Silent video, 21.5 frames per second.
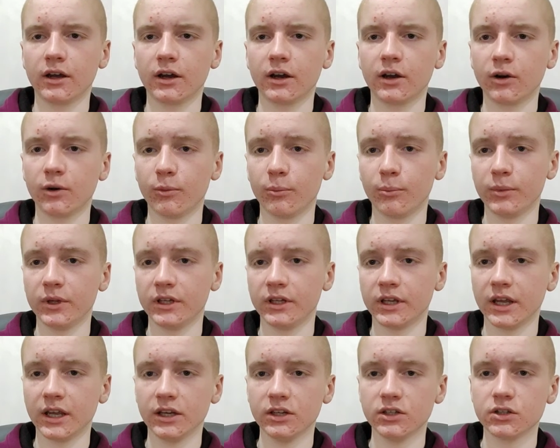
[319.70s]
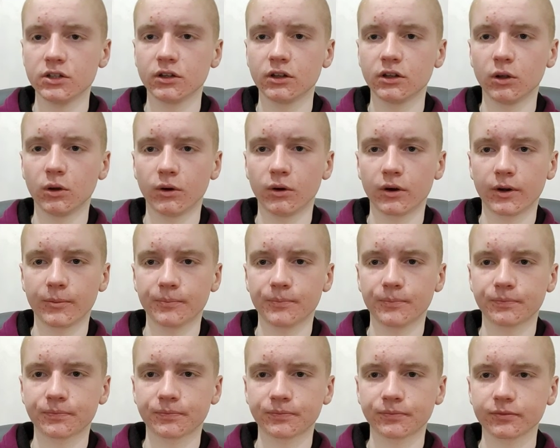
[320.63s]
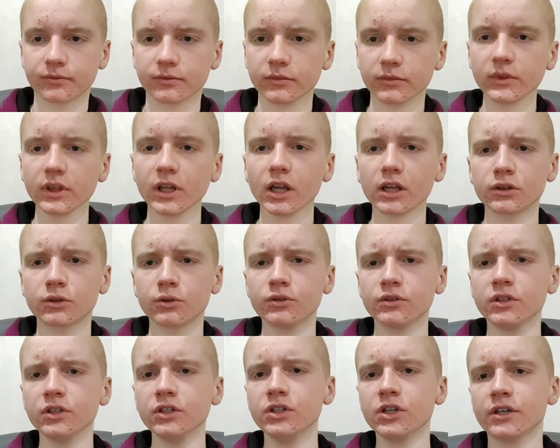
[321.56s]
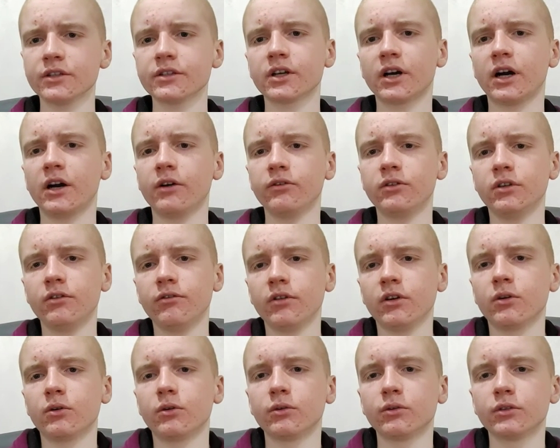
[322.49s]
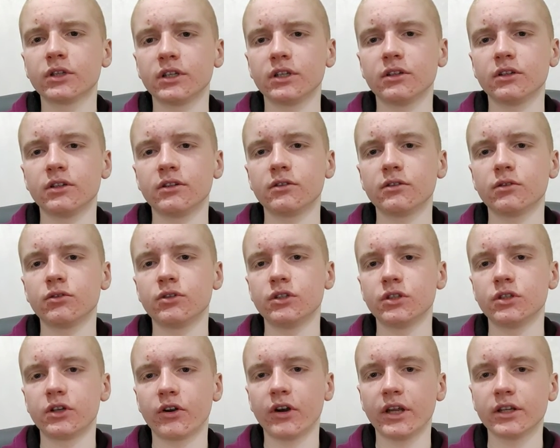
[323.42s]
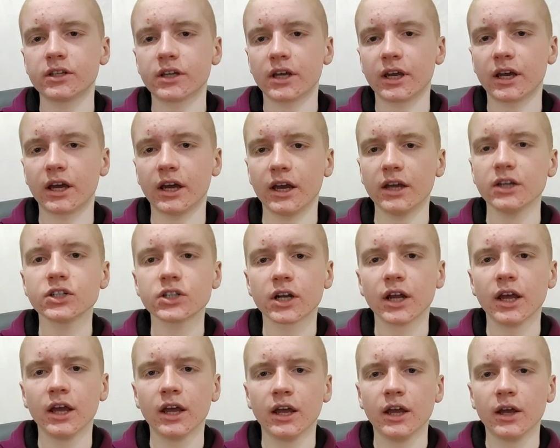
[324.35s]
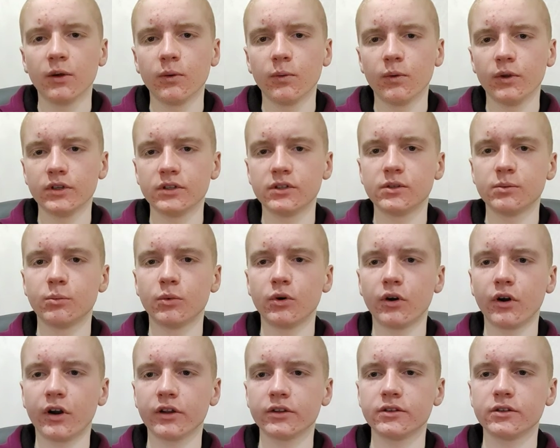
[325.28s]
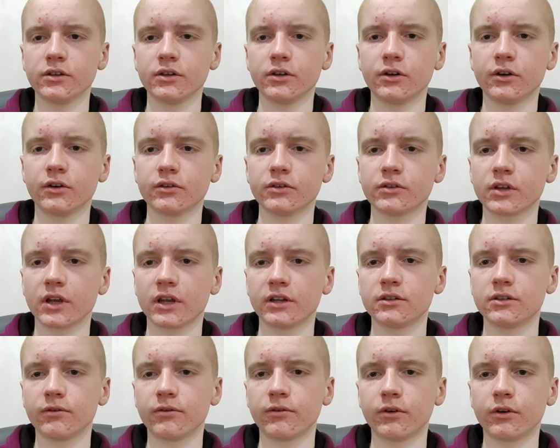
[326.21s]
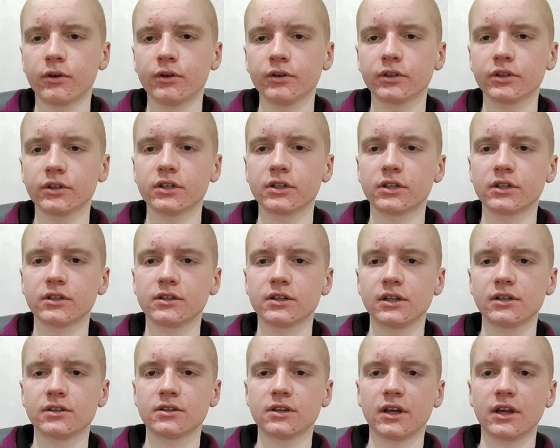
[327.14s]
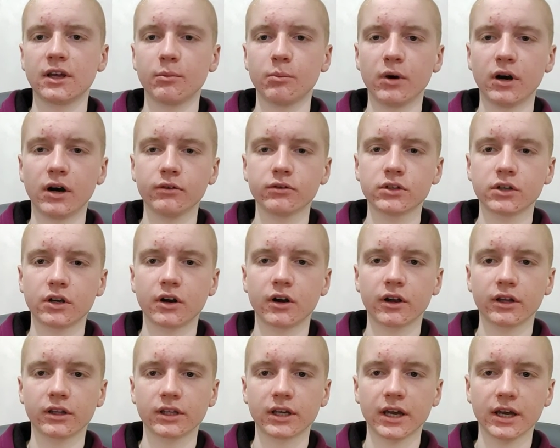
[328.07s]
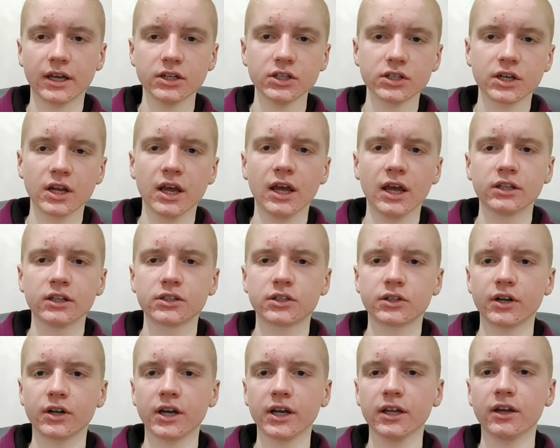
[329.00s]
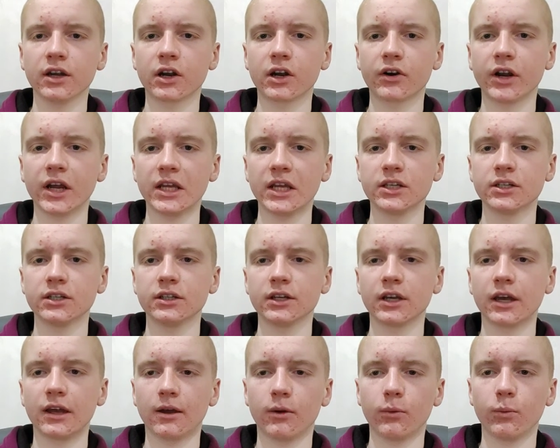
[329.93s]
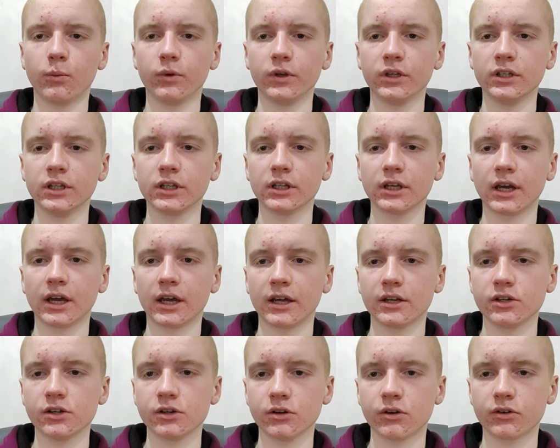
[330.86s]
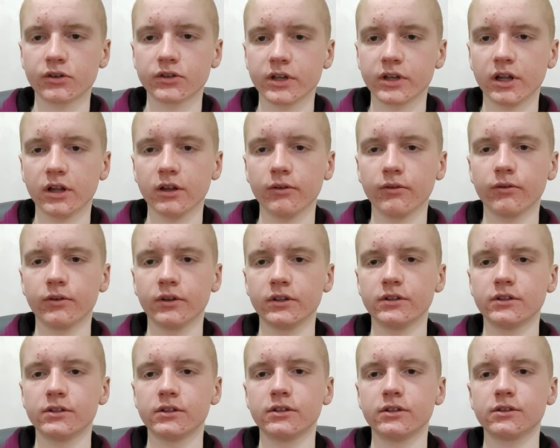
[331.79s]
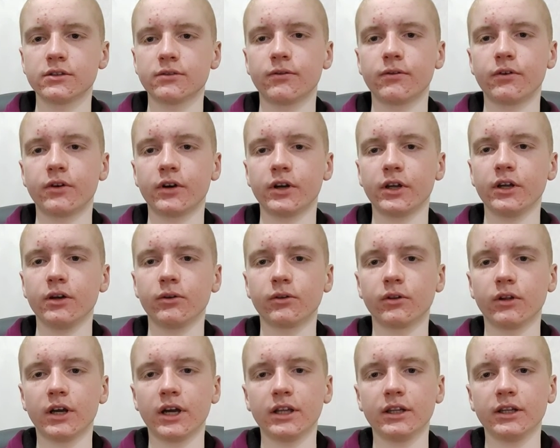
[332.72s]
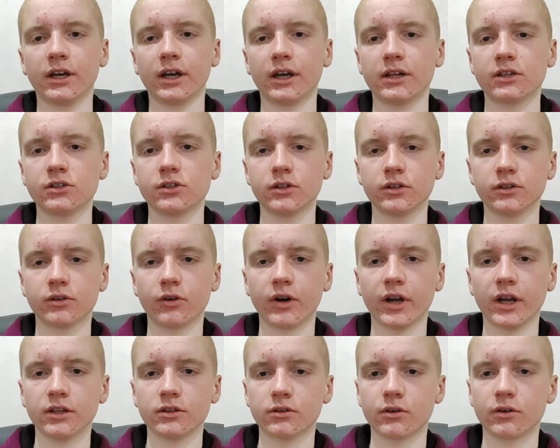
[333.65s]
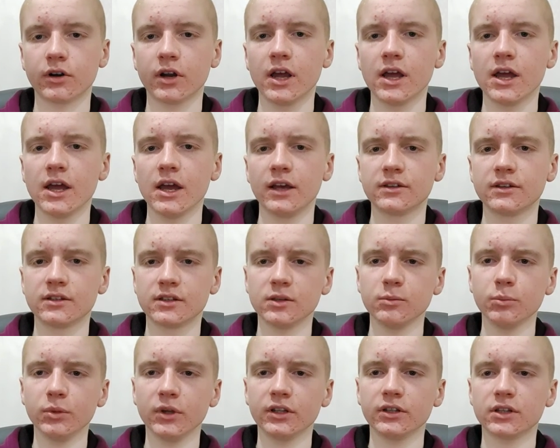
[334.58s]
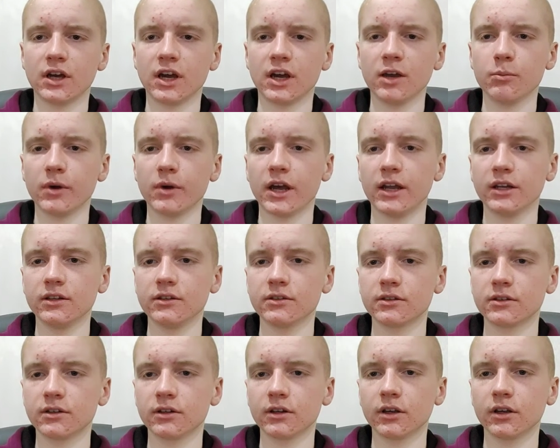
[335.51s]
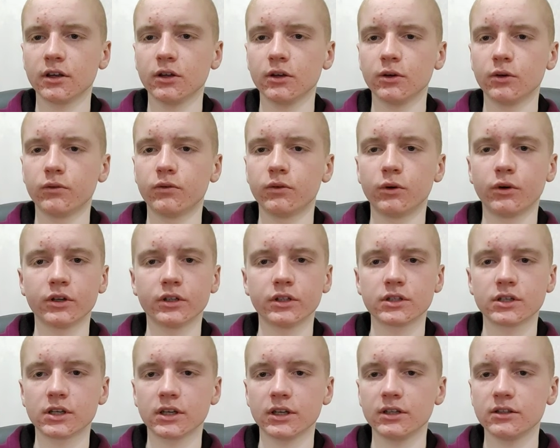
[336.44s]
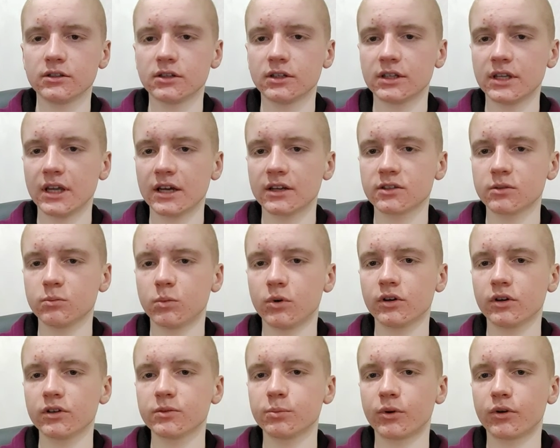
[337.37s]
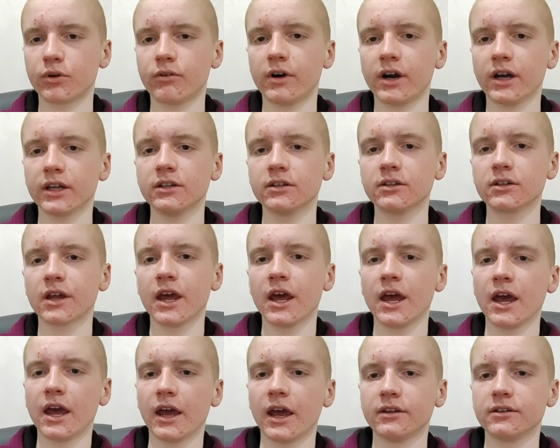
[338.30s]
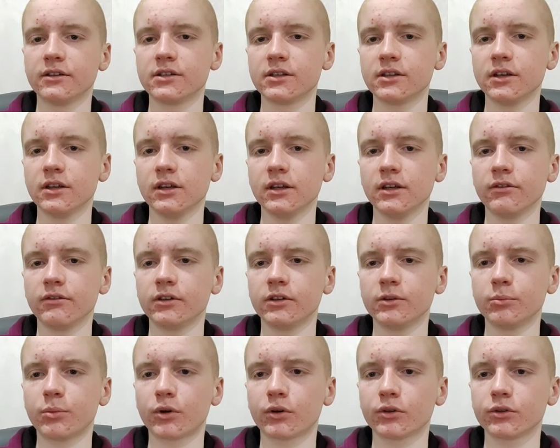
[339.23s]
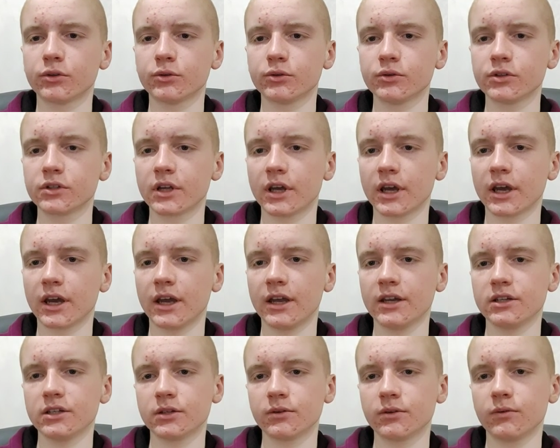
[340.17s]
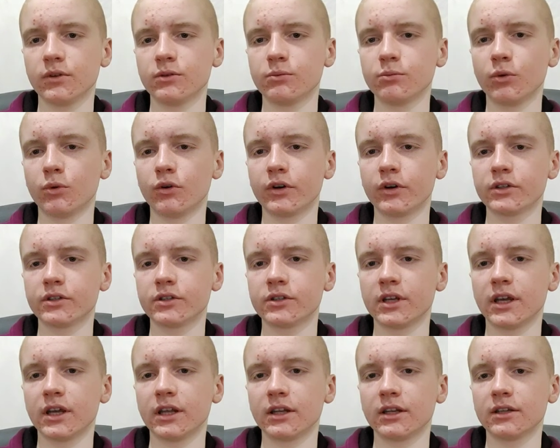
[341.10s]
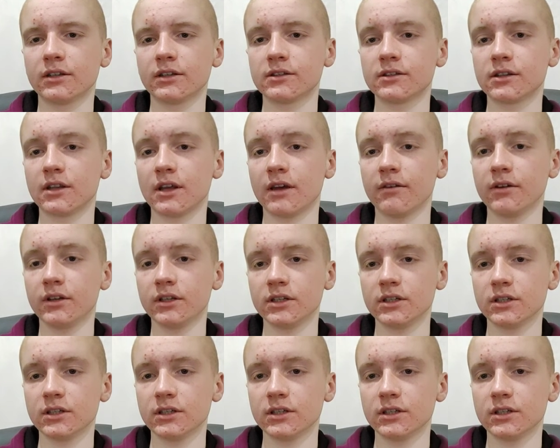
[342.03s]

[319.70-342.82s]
combination log. To see just how difficult it is to generate a hash with more zeros at the front than the above target hash, try creating a winning hash yourself with this free online hash generator. Simply type anything you want in the text box provided and see if it produced a hash with more than 17